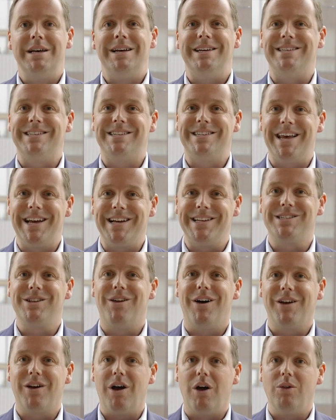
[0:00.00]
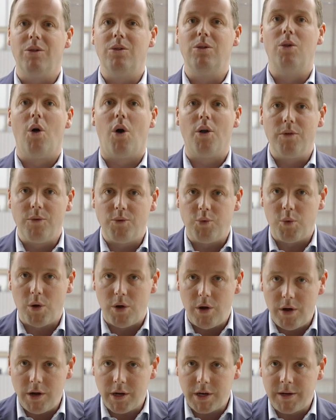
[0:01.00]
It sounds like a lot of
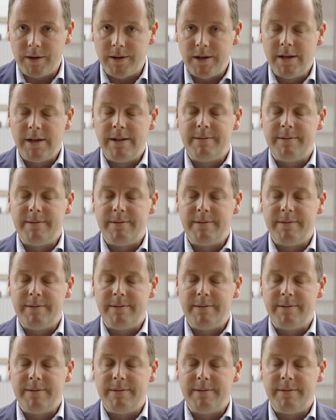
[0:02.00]
work.